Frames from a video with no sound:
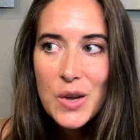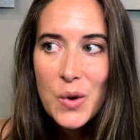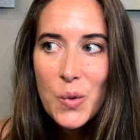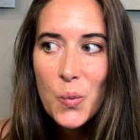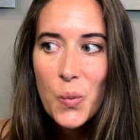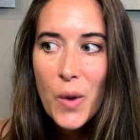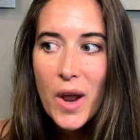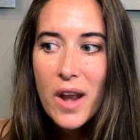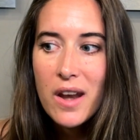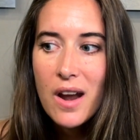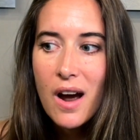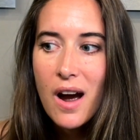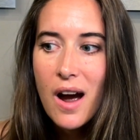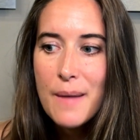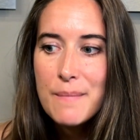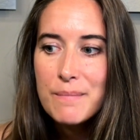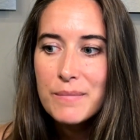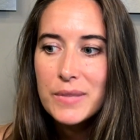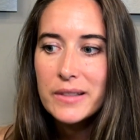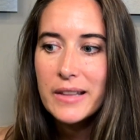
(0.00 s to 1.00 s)
When
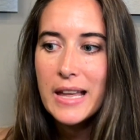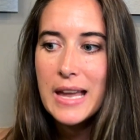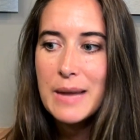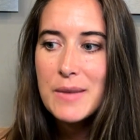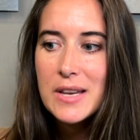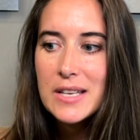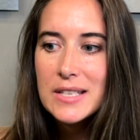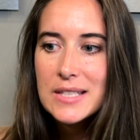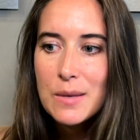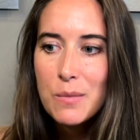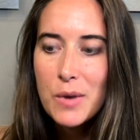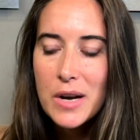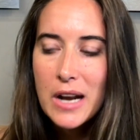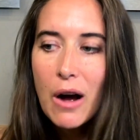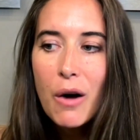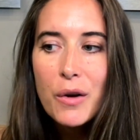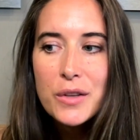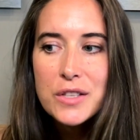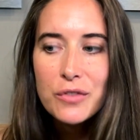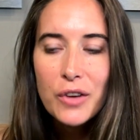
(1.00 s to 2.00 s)
I'm blaming someone
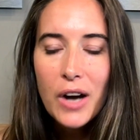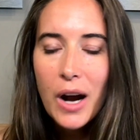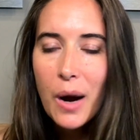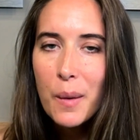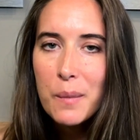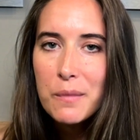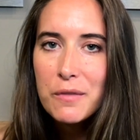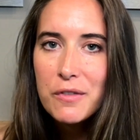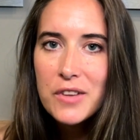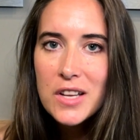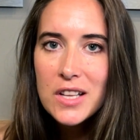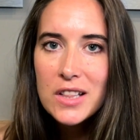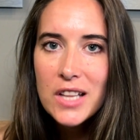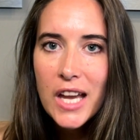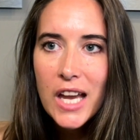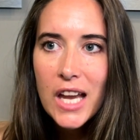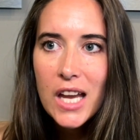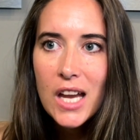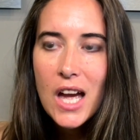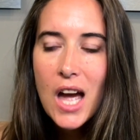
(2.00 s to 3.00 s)
else for how I'm
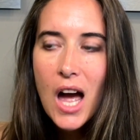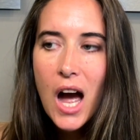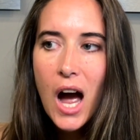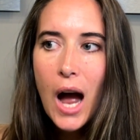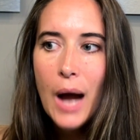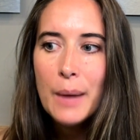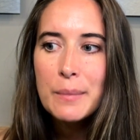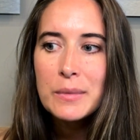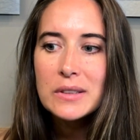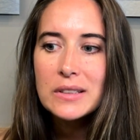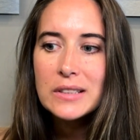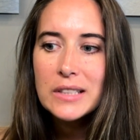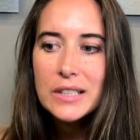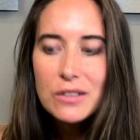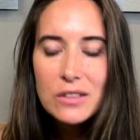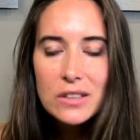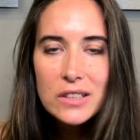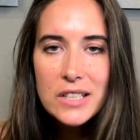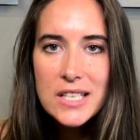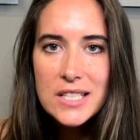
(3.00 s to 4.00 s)
feeling, I'm
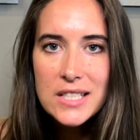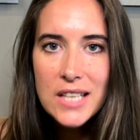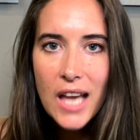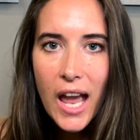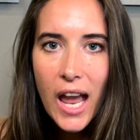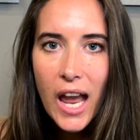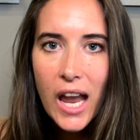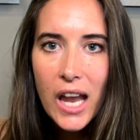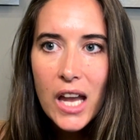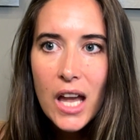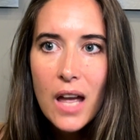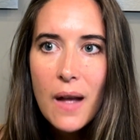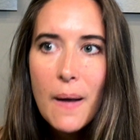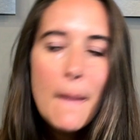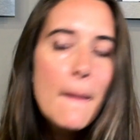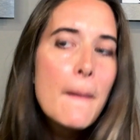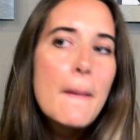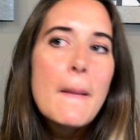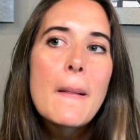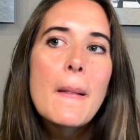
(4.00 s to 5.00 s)
literally saying,
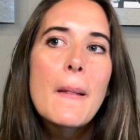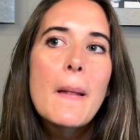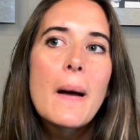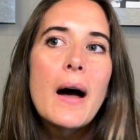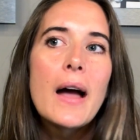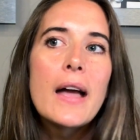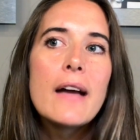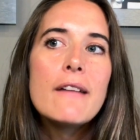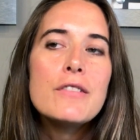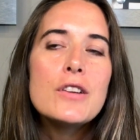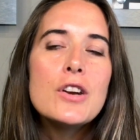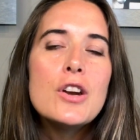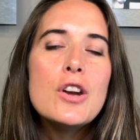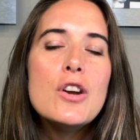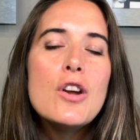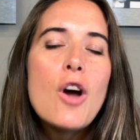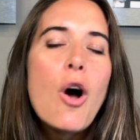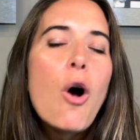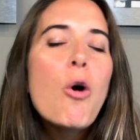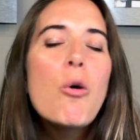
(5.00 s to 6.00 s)
I have
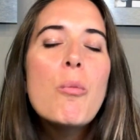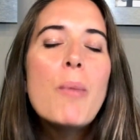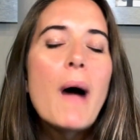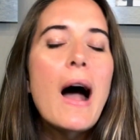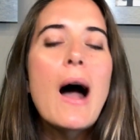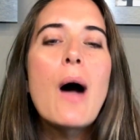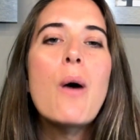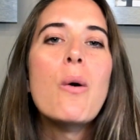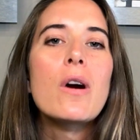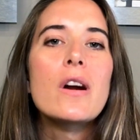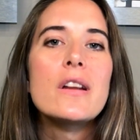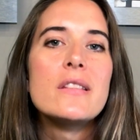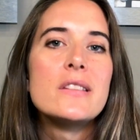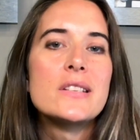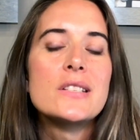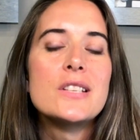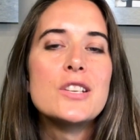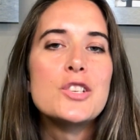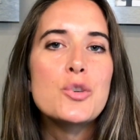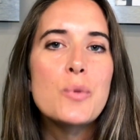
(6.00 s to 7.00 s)
no power in
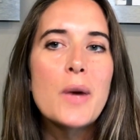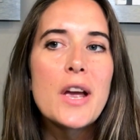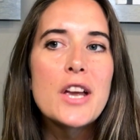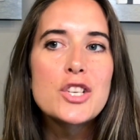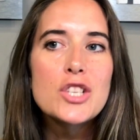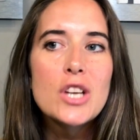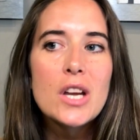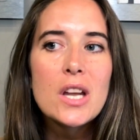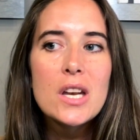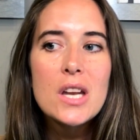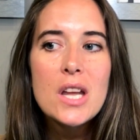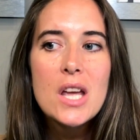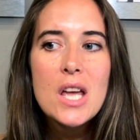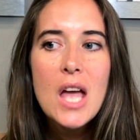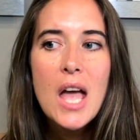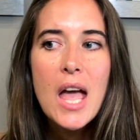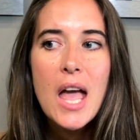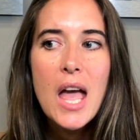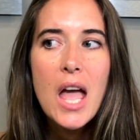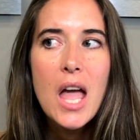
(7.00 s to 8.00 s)
this situation,
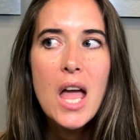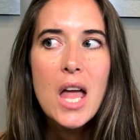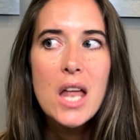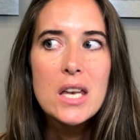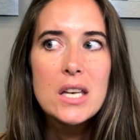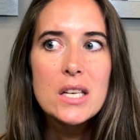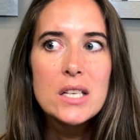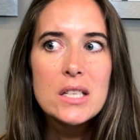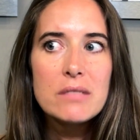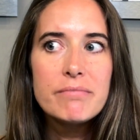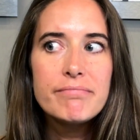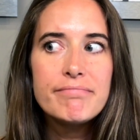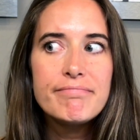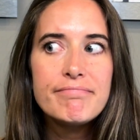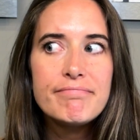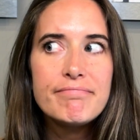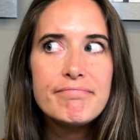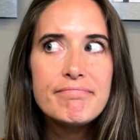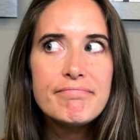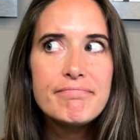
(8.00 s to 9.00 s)
and
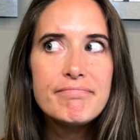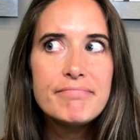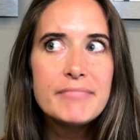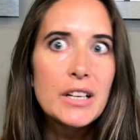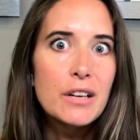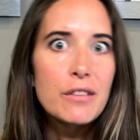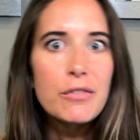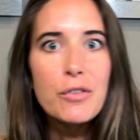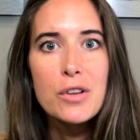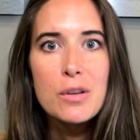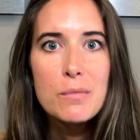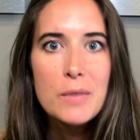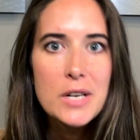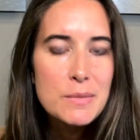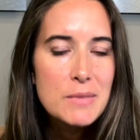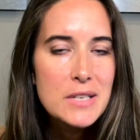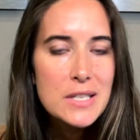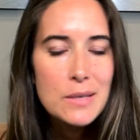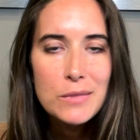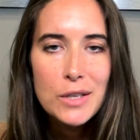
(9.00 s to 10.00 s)
therefore there must
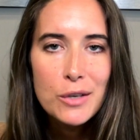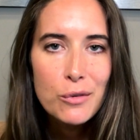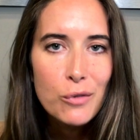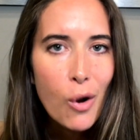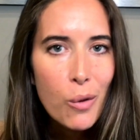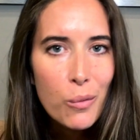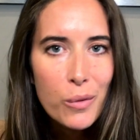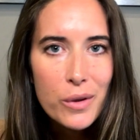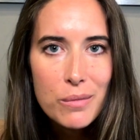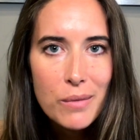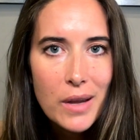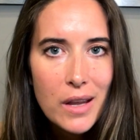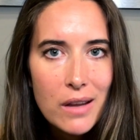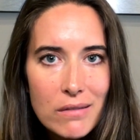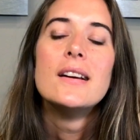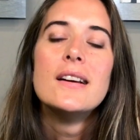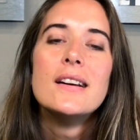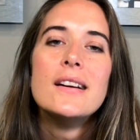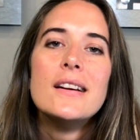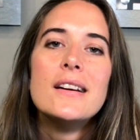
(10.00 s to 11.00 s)
be something wrong with me.
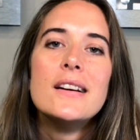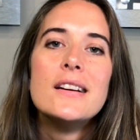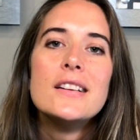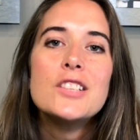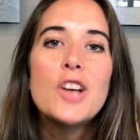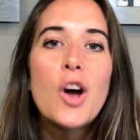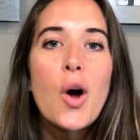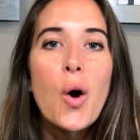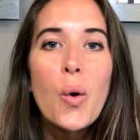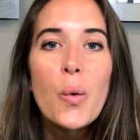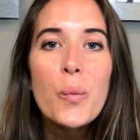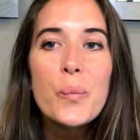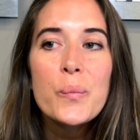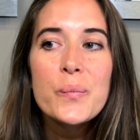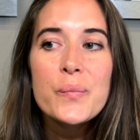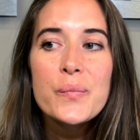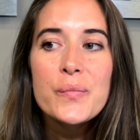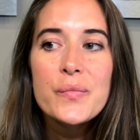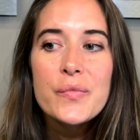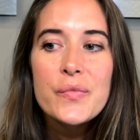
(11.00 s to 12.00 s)
So,
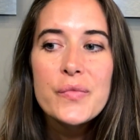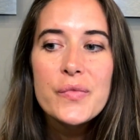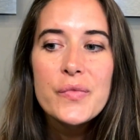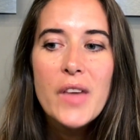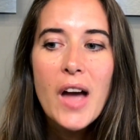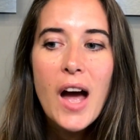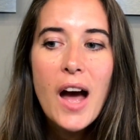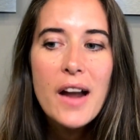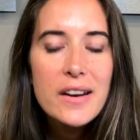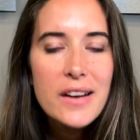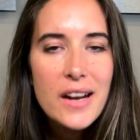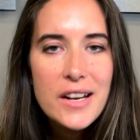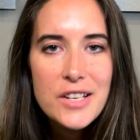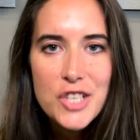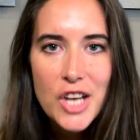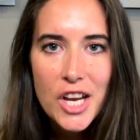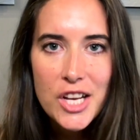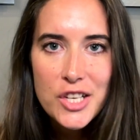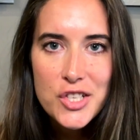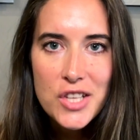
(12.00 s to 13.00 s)
how did I
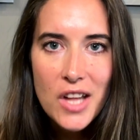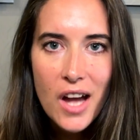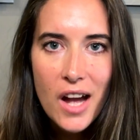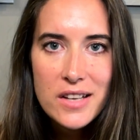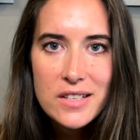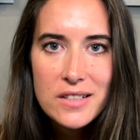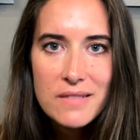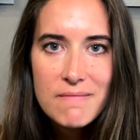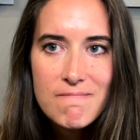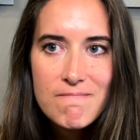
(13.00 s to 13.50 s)
change that?